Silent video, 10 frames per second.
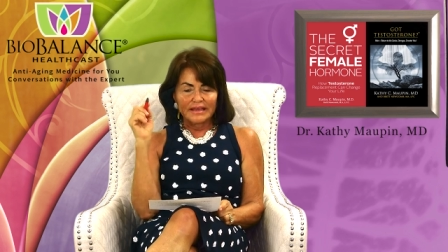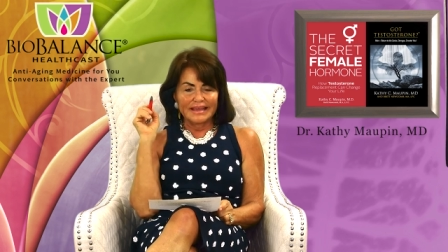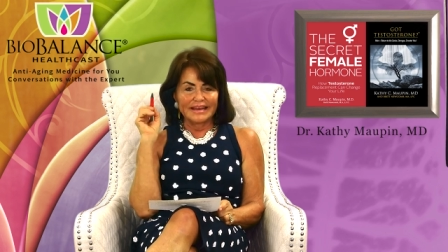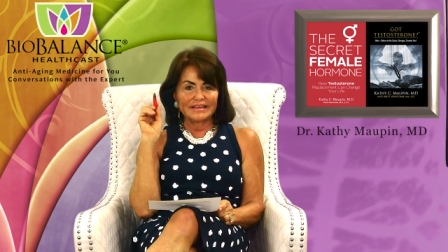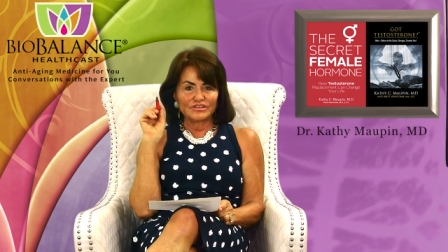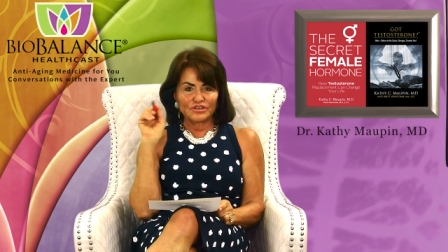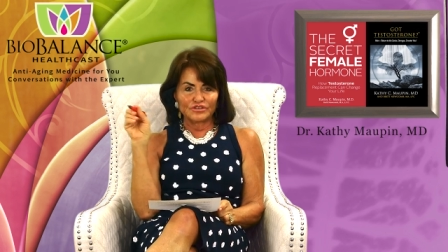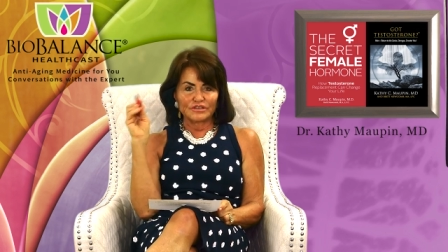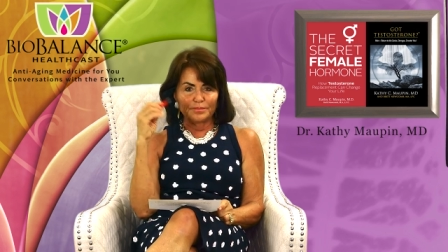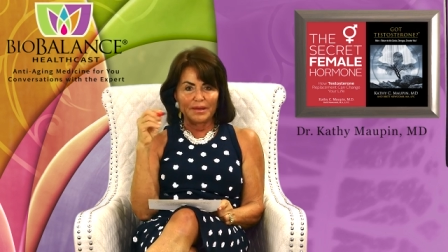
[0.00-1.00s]
It is
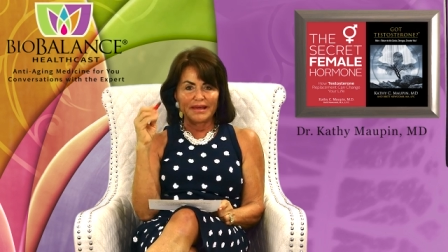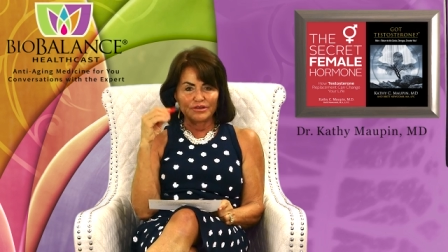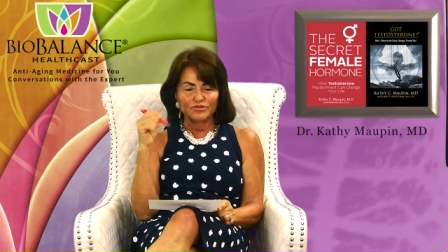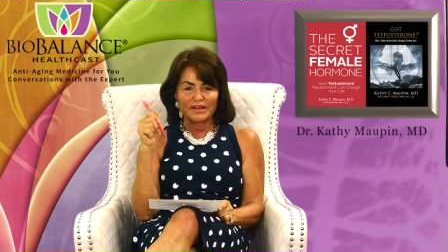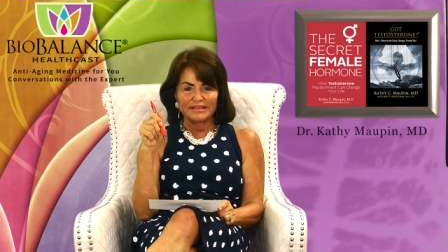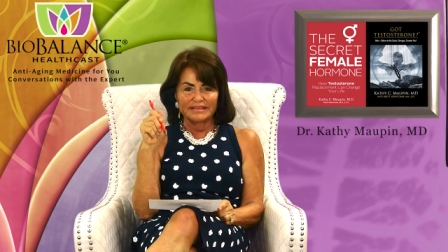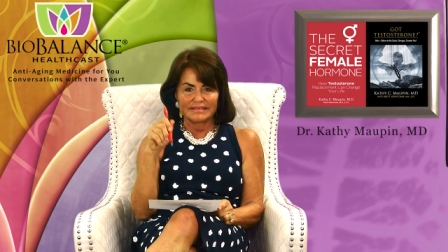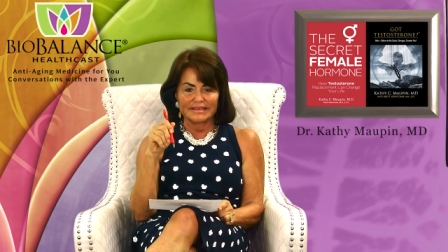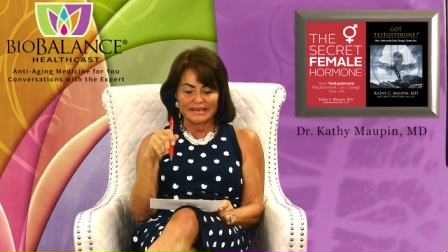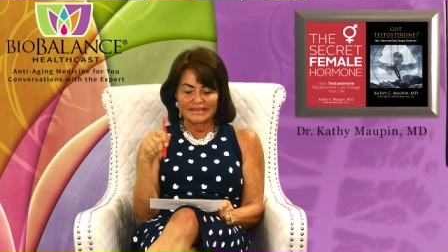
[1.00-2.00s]
used to penetrate the
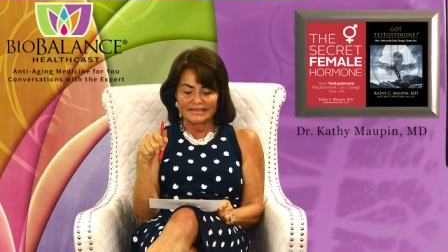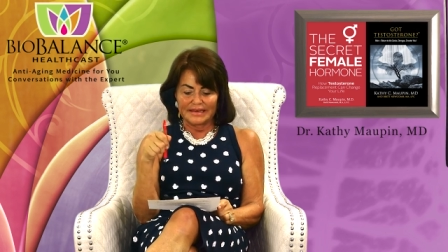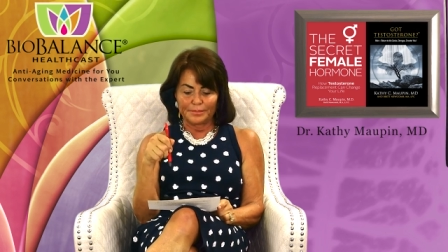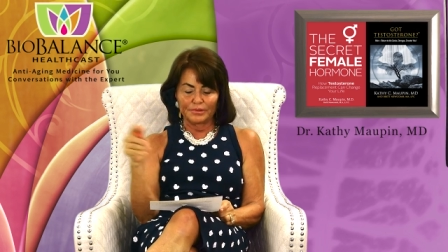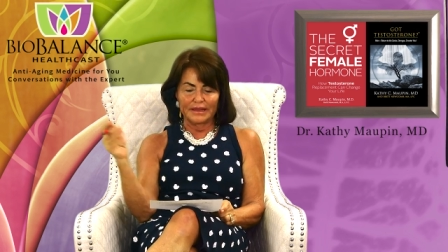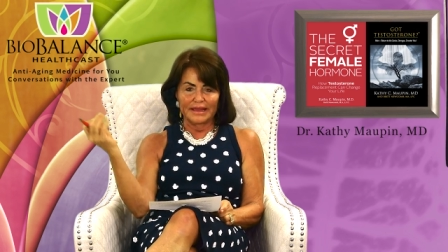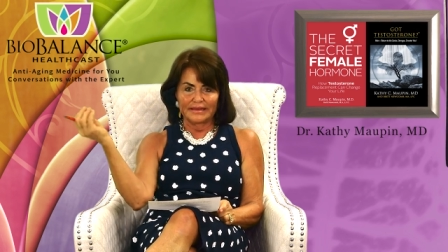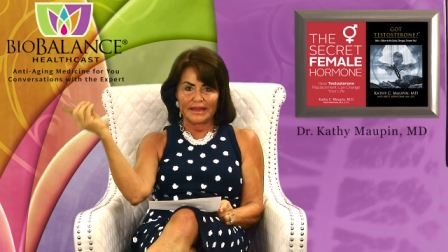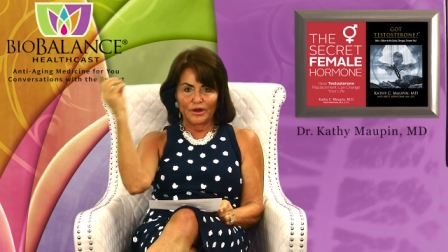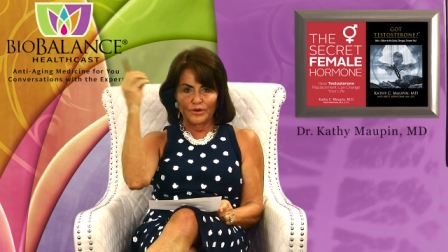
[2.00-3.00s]
skin deeply
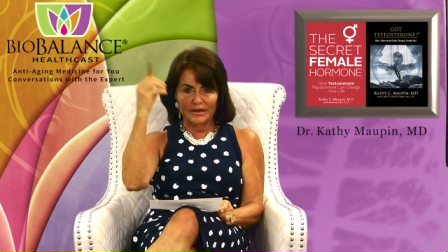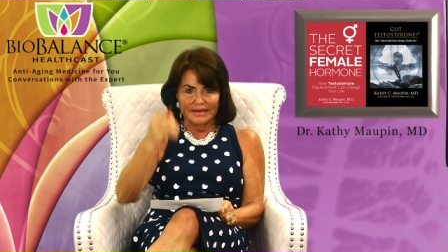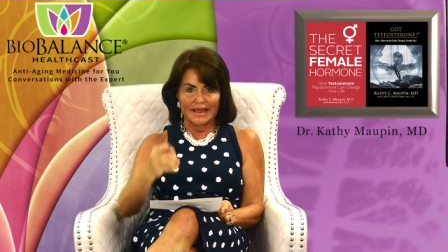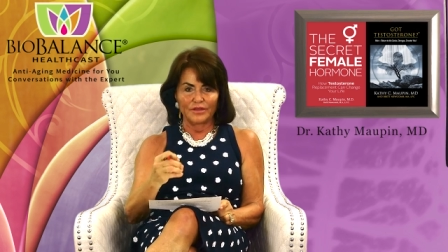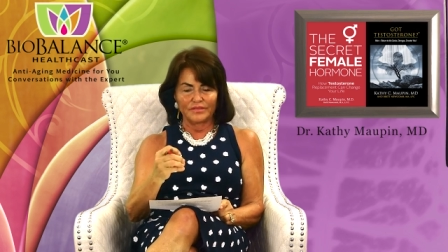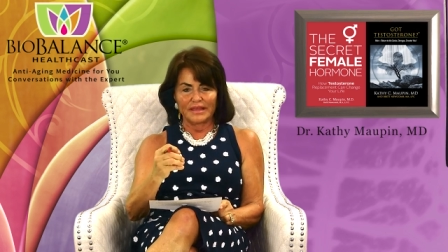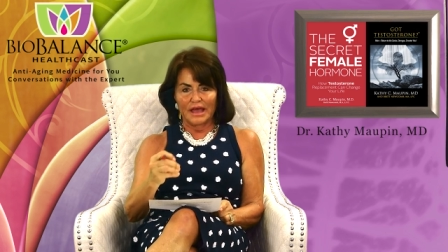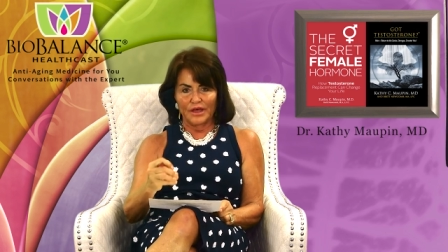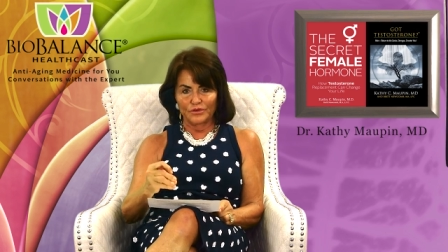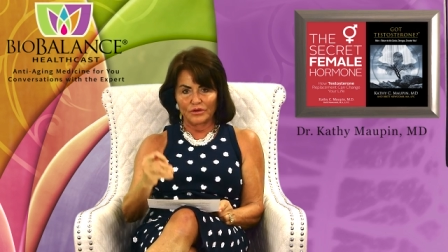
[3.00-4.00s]
and carry down the
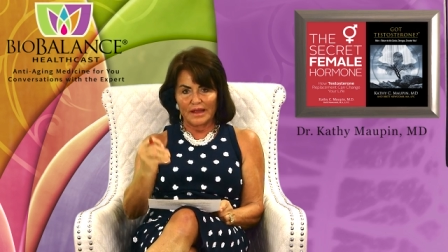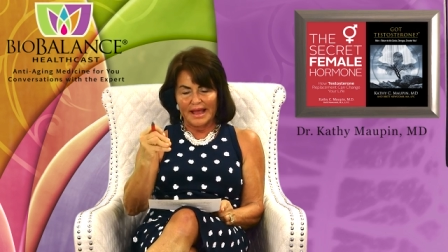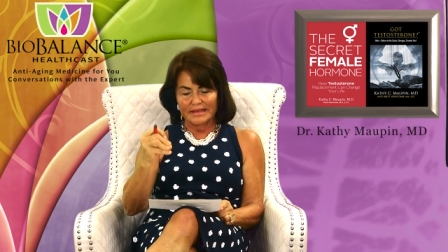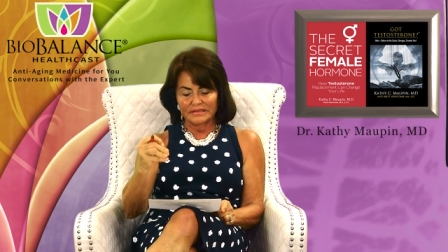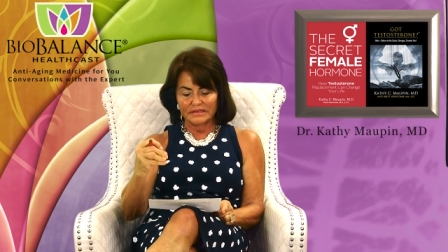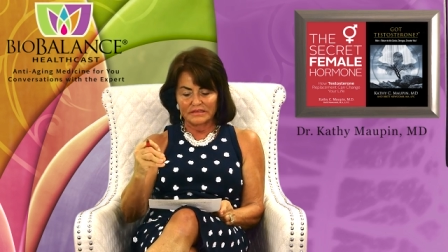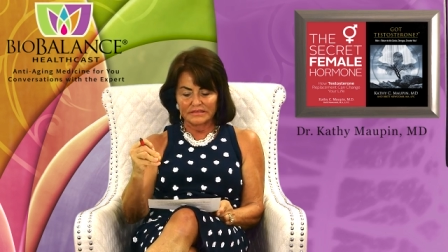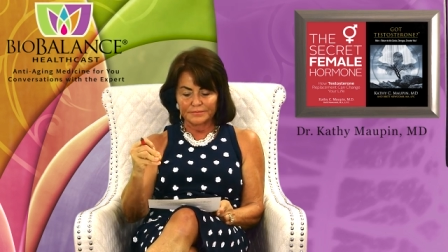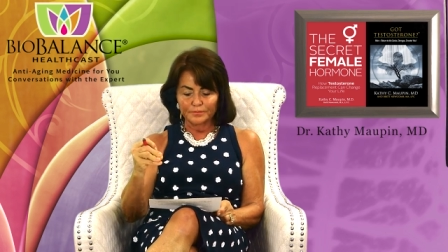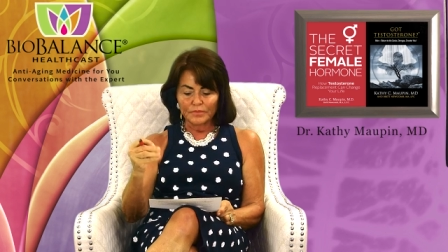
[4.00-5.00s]
other
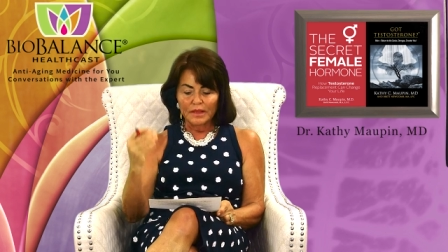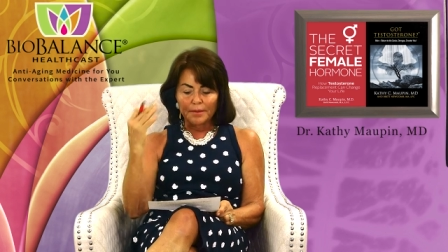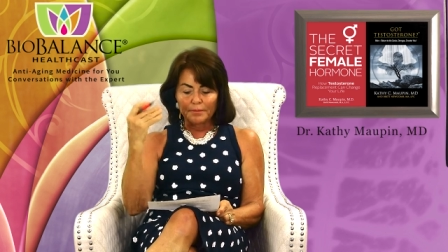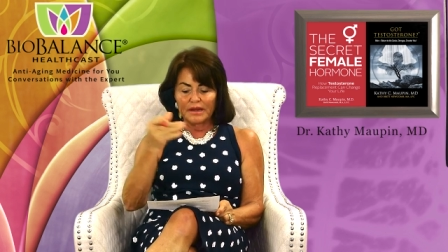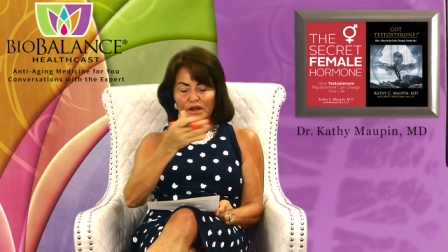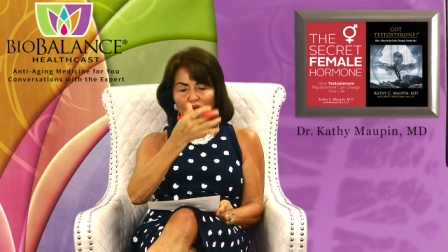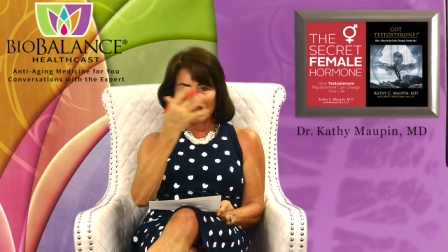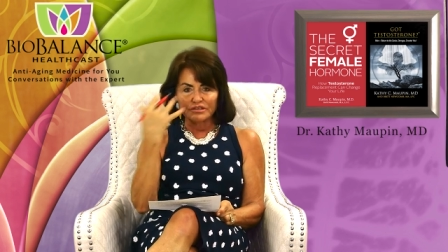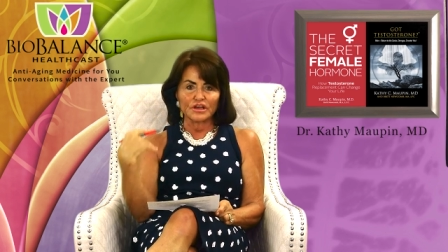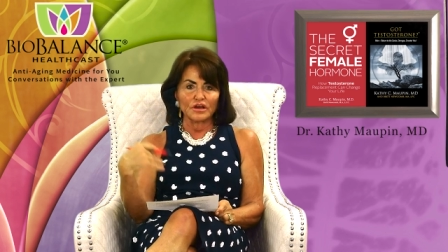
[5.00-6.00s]
acids, but it
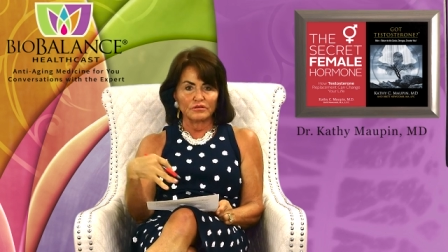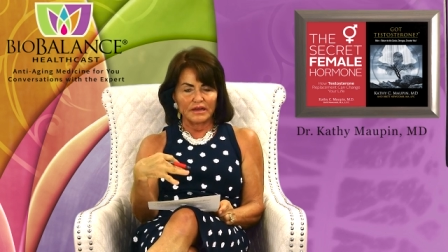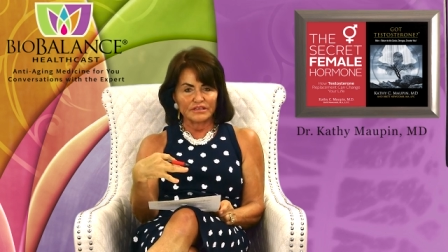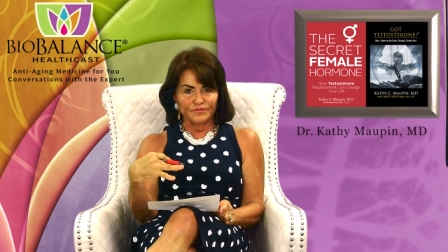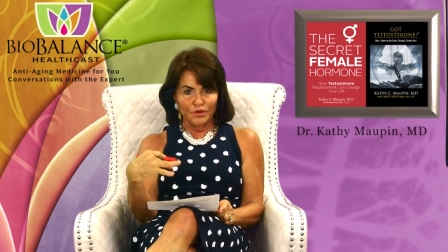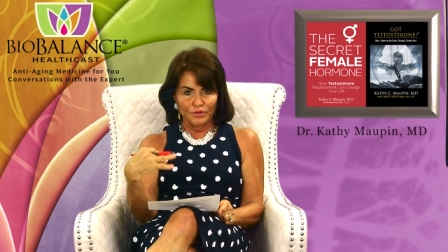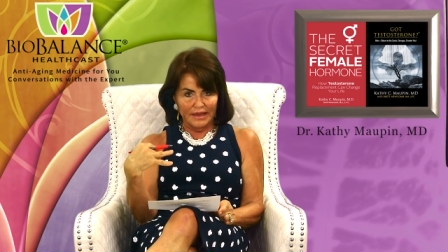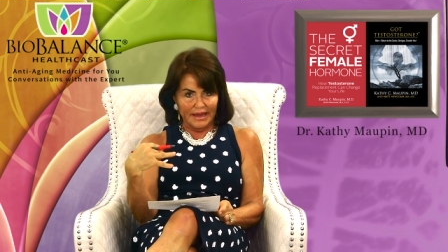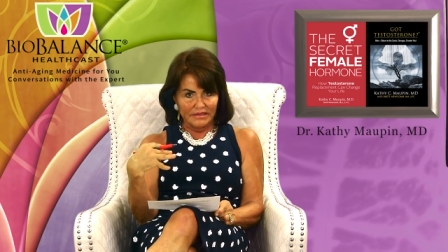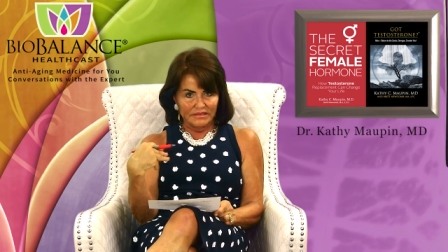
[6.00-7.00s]
also
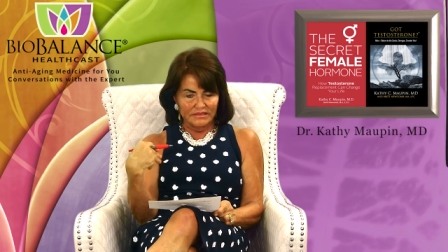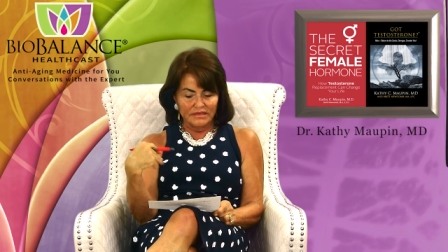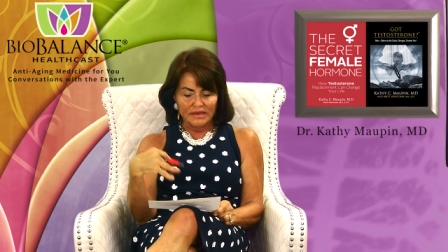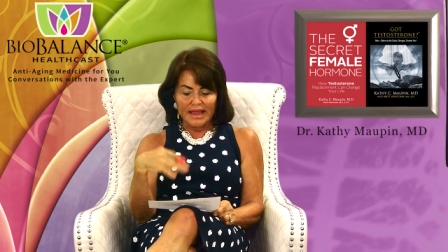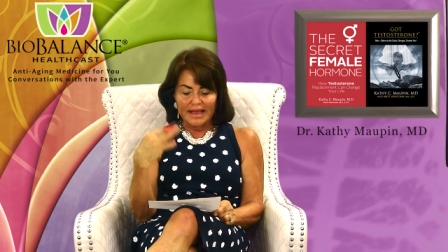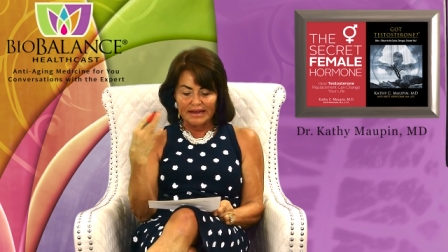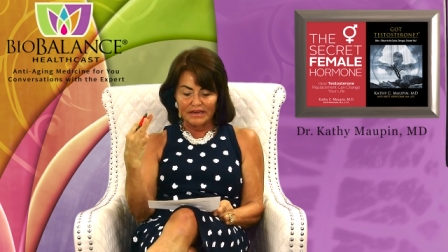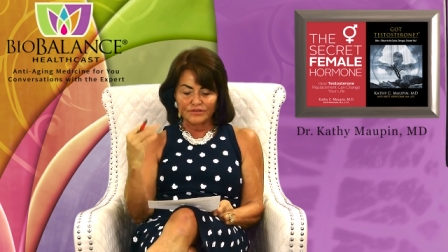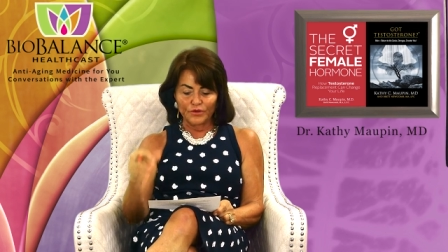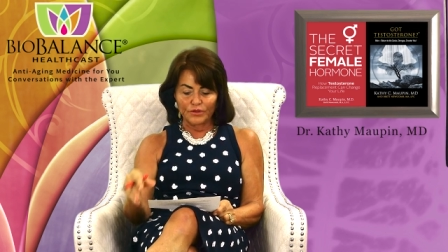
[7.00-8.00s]
exfoliates, and it
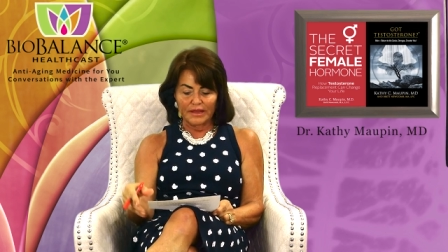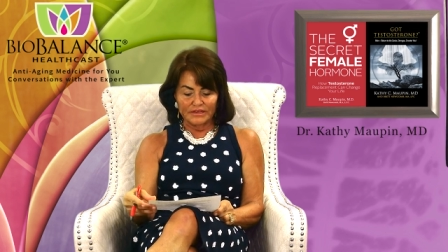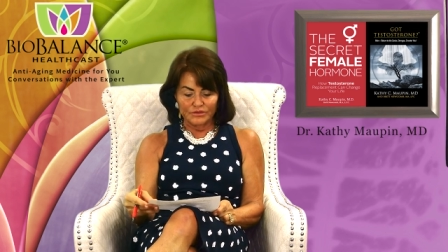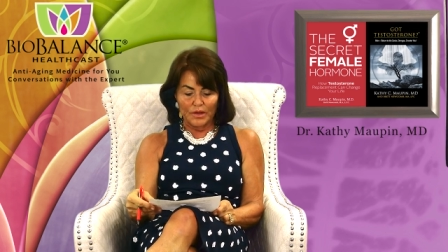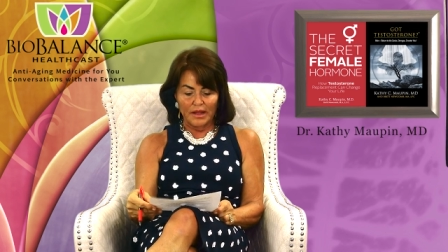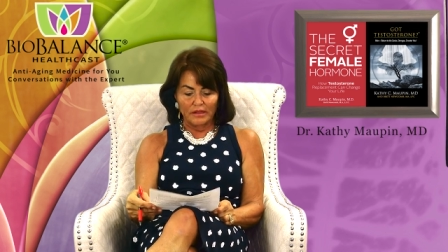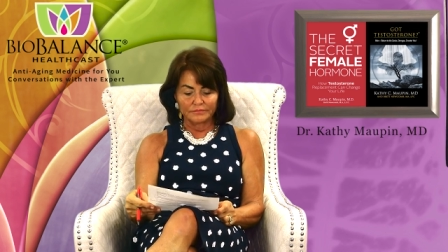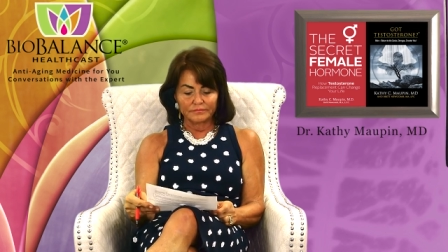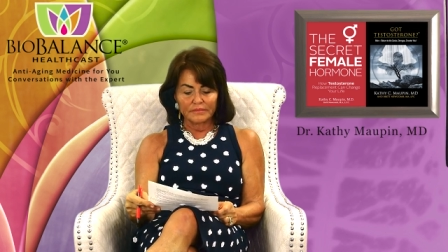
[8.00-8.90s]
exfoliates well.